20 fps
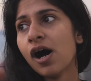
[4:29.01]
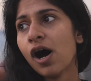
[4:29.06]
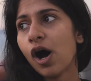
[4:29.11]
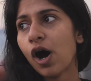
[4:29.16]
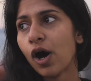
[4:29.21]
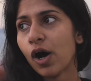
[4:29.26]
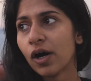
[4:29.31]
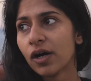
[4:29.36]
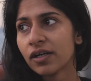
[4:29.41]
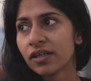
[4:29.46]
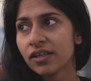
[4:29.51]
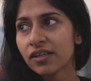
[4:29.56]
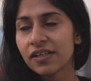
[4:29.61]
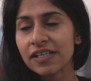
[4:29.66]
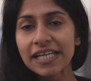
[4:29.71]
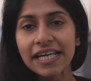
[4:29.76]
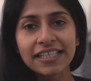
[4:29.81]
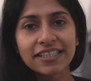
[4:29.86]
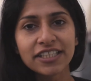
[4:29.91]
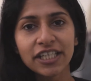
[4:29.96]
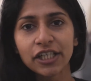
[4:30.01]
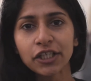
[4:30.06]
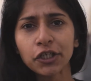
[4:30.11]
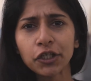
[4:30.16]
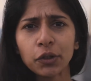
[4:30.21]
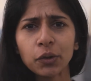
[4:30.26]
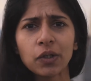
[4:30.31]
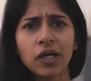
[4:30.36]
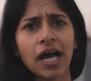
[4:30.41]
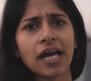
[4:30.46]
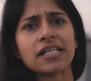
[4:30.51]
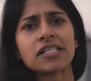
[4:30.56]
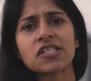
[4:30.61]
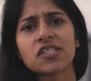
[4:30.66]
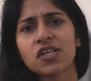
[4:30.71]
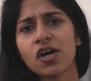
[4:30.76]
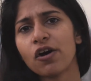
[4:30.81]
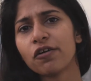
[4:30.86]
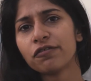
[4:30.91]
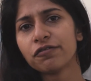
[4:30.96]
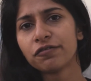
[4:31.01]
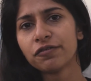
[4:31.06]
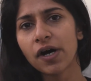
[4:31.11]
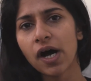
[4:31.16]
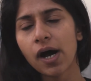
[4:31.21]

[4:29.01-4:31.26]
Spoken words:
or creating new kinds of